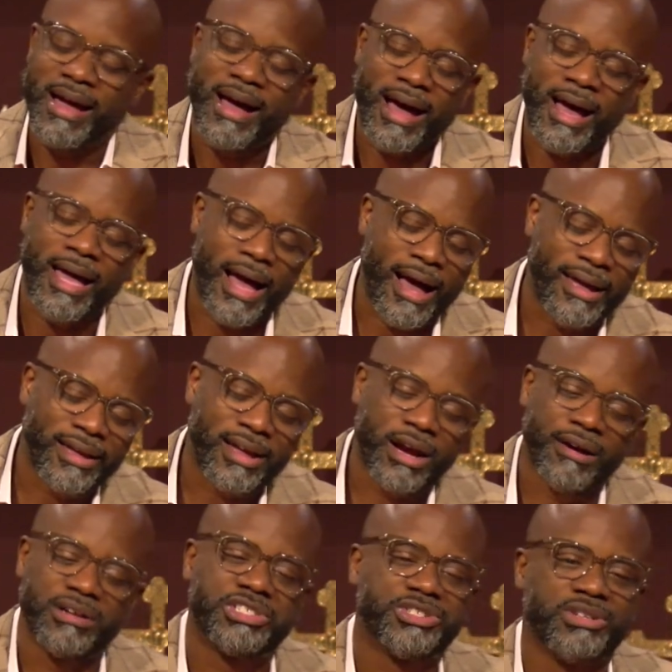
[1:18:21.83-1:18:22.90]
I, I
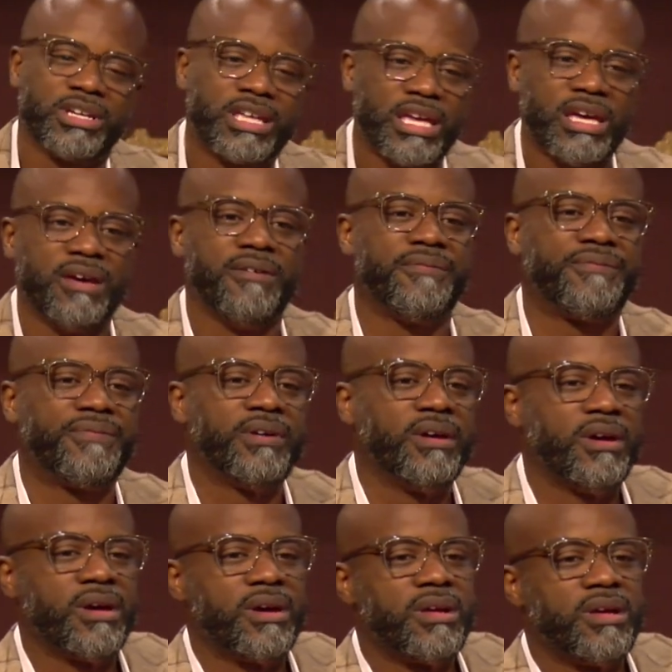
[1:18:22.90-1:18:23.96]
encourage you to give
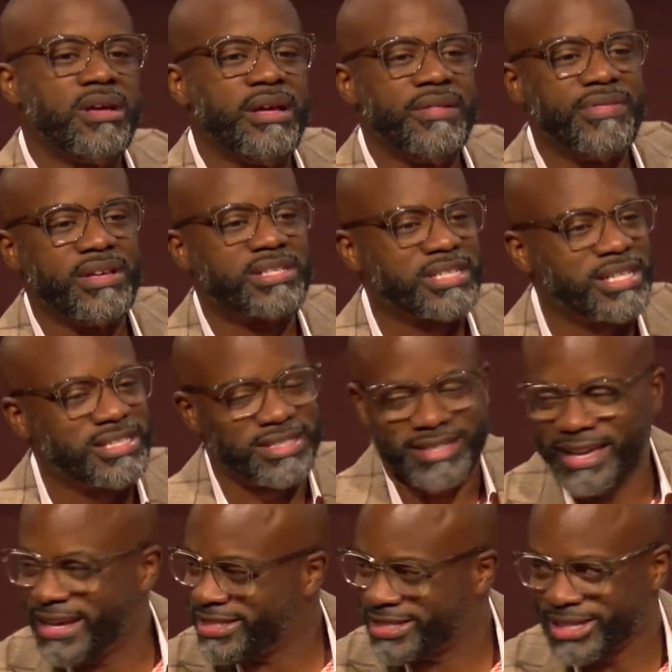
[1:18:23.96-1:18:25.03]
in this season.
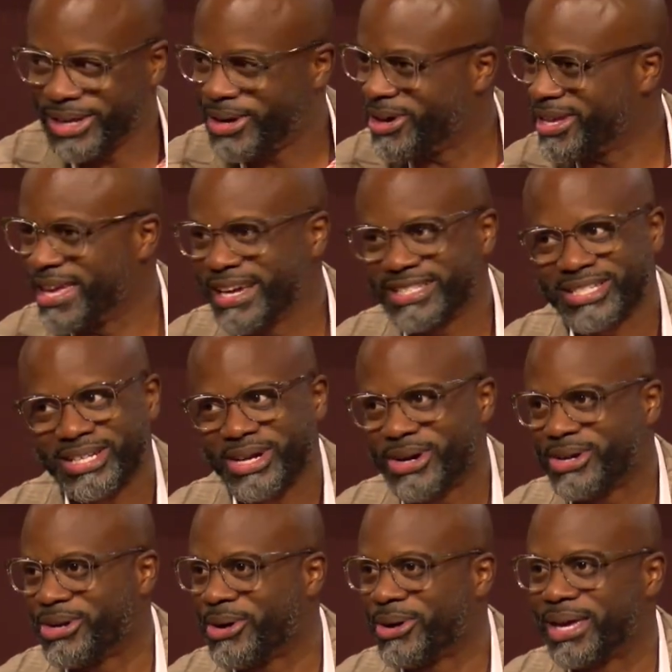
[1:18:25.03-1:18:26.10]
Yes, Lord. Yes,
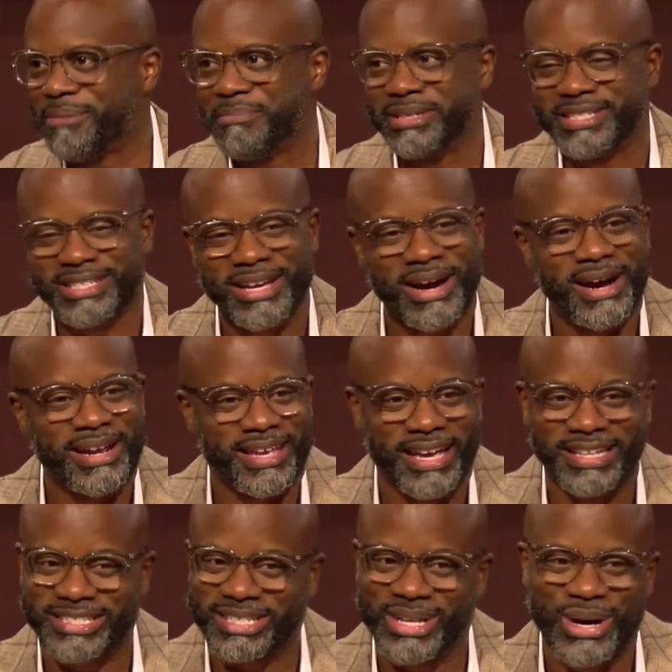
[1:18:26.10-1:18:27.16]
Lord. Don't get me started.
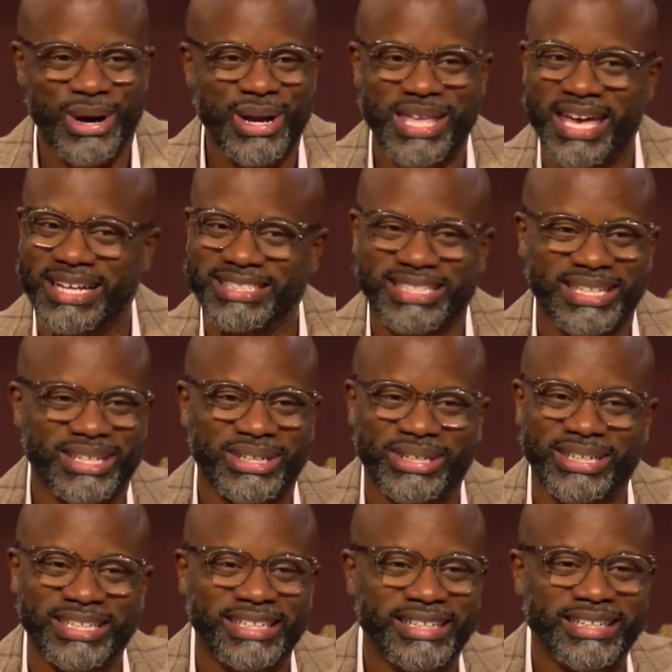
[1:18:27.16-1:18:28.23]
Yes, Lord. Yes,
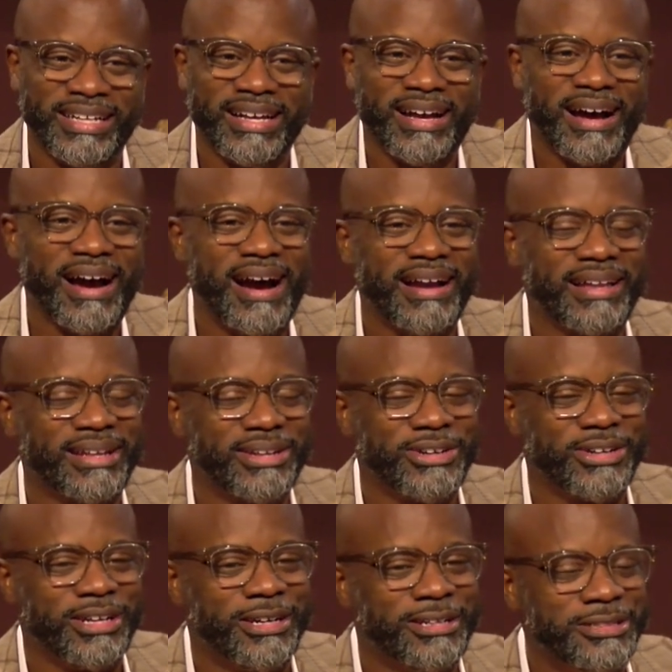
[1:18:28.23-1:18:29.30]
Lord.
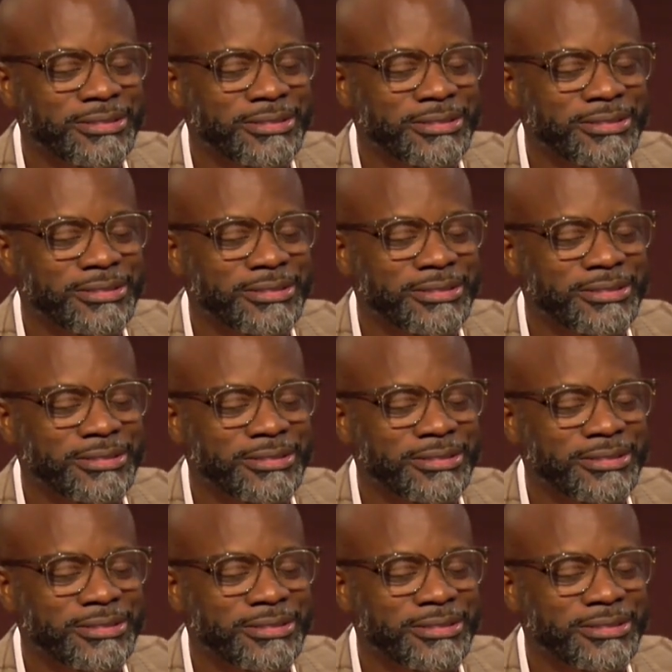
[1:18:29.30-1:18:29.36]
Hallelujah.